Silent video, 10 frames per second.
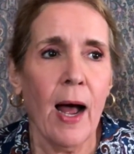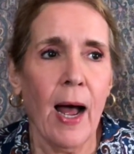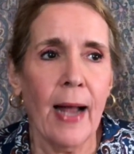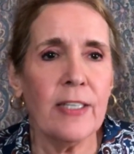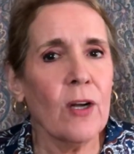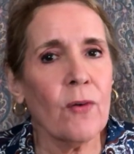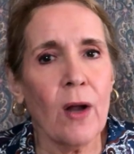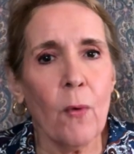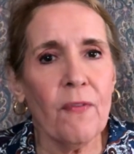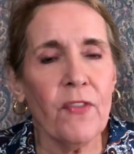I don't
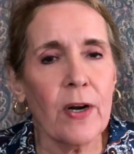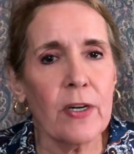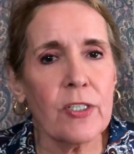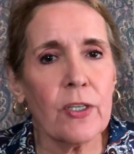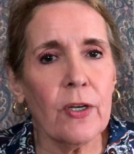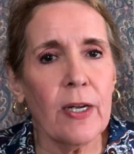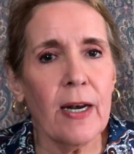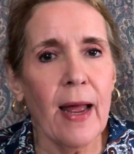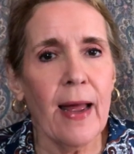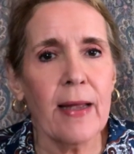know if they're as good
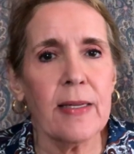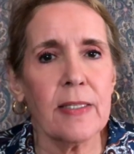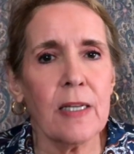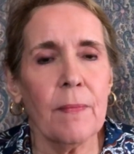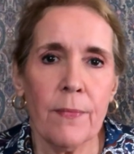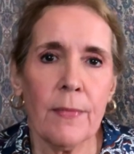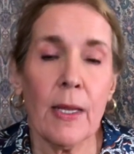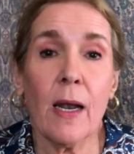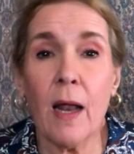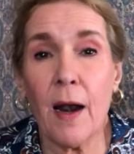as
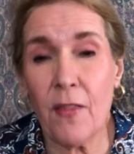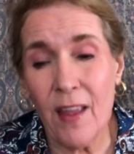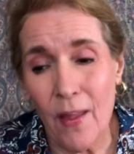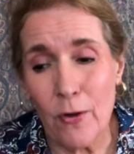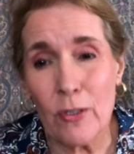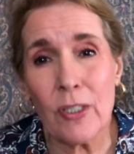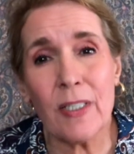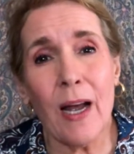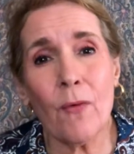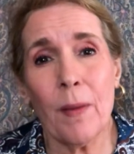a lot of the others because
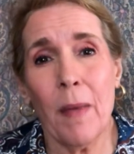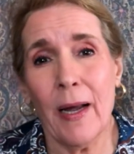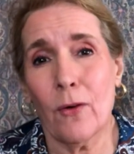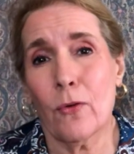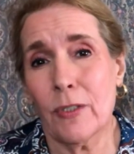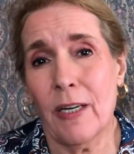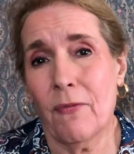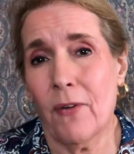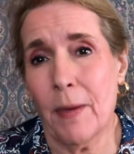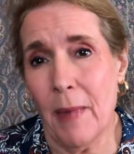I only buy
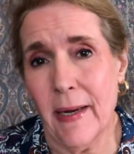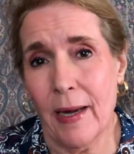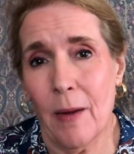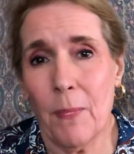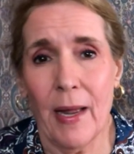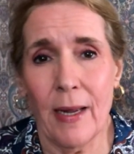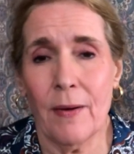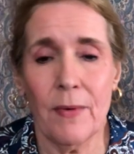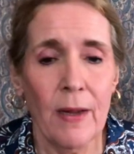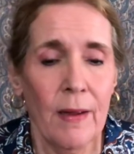cruelty-free makeup
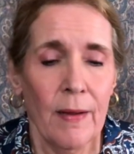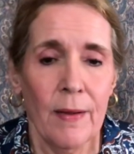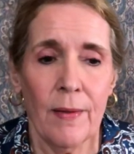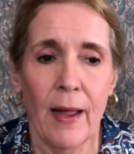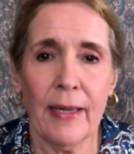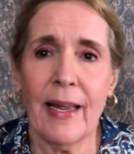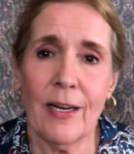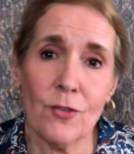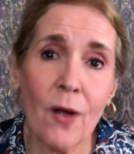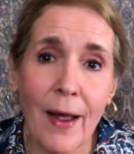and I can't
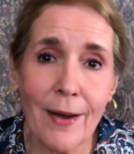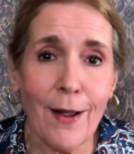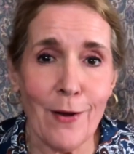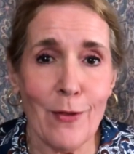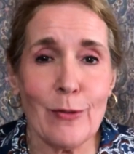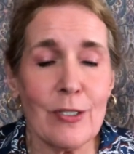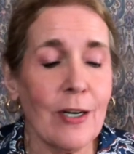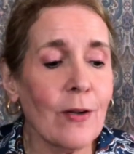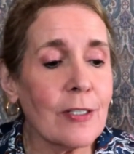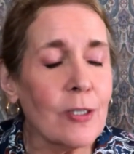try a lot of those that
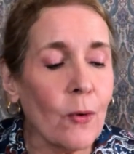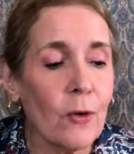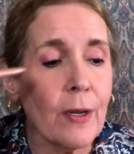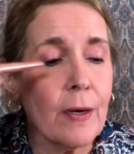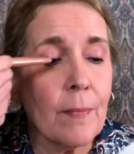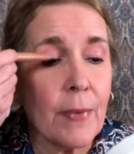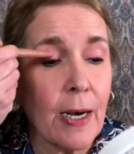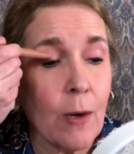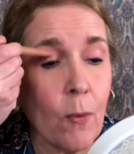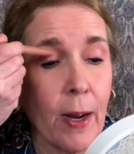look so good. But
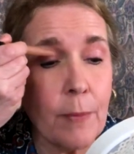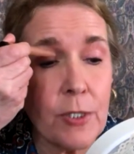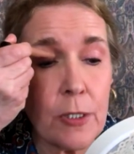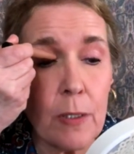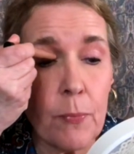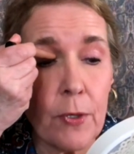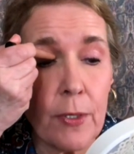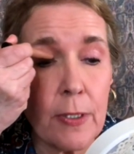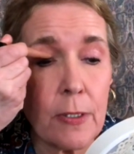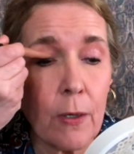anyway, I'm just going to put
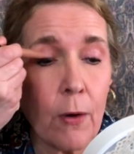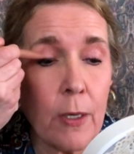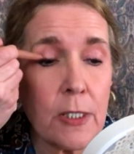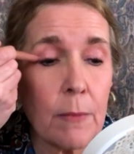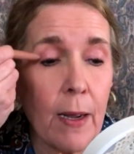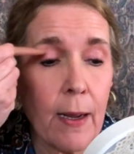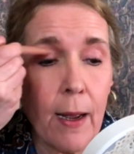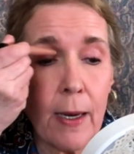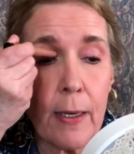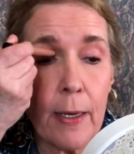this across my
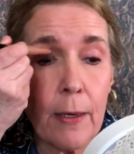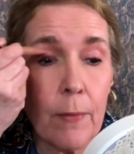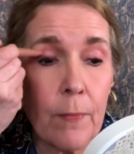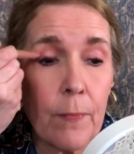eyelid